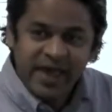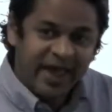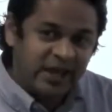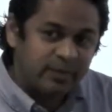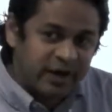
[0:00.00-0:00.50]

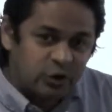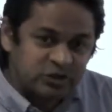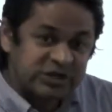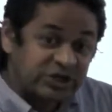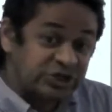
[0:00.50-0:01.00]
Anybody
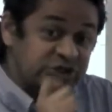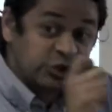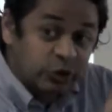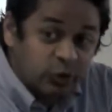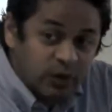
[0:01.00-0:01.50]
who
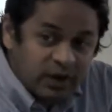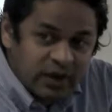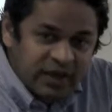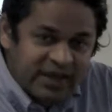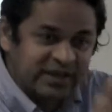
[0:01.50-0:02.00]
touches you
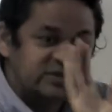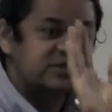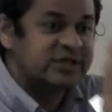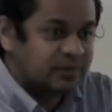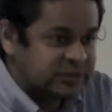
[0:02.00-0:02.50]
is
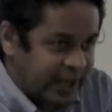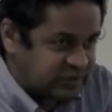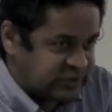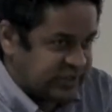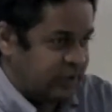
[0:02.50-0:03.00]

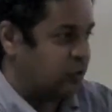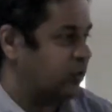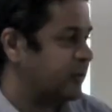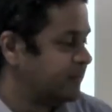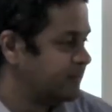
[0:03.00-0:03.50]
sometimes a stakeholder.